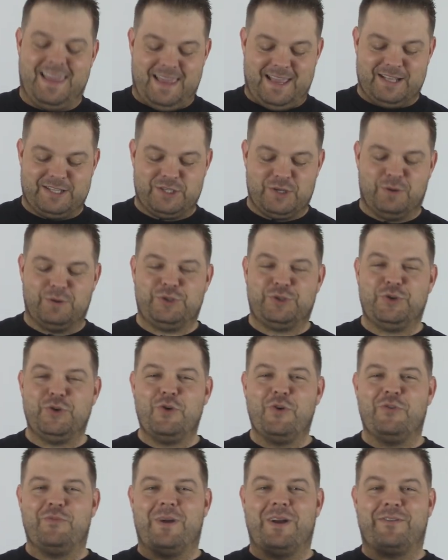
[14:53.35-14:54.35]
And so
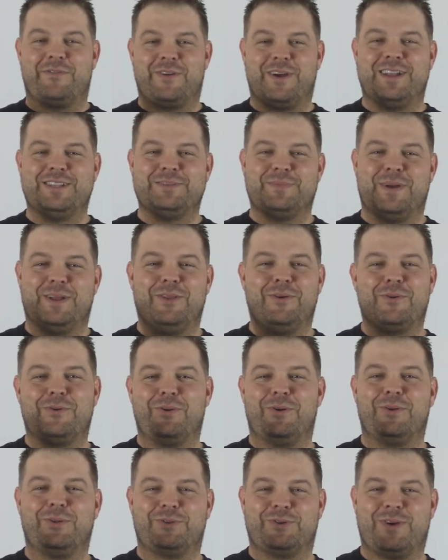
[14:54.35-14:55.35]
two of my friends at my
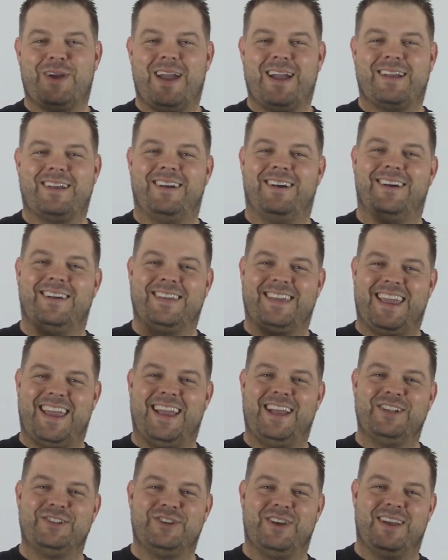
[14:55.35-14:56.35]
local track,
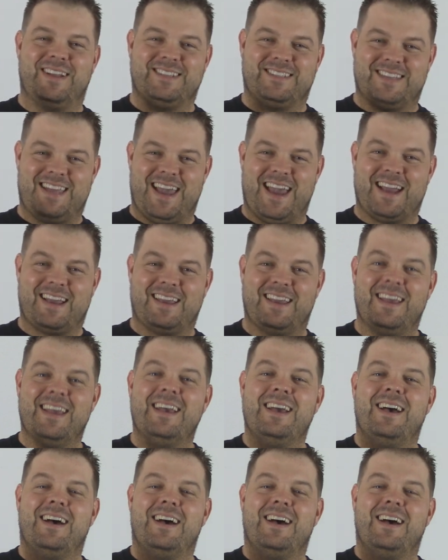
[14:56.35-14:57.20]
Gage and Zach,